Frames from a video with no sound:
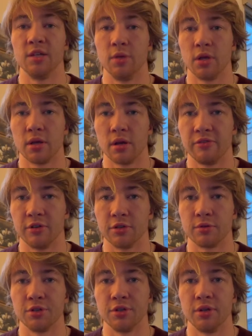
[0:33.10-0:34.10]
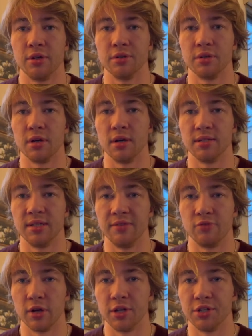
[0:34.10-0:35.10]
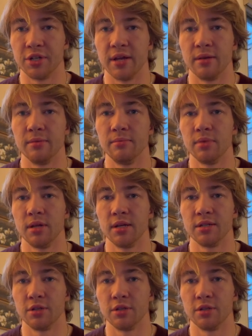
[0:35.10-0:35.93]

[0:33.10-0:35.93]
we look at our first question here, C4H10 plus